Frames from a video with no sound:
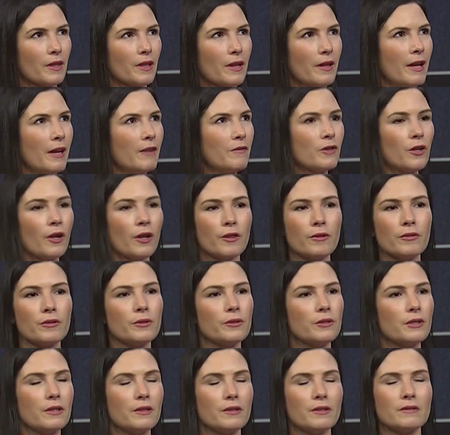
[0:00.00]
have gone
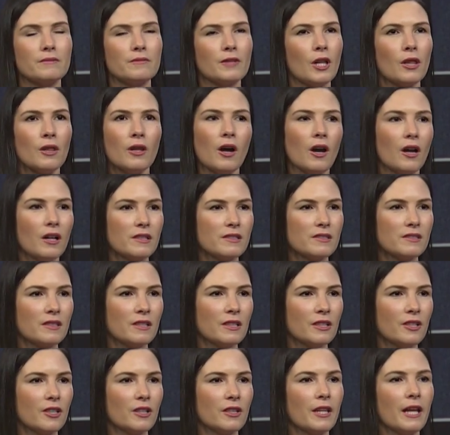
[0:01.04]
through a loss
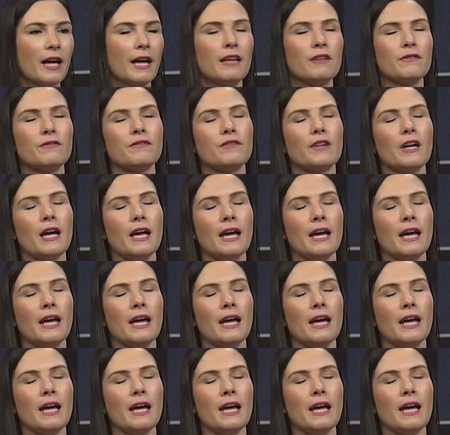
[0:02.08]
in her life.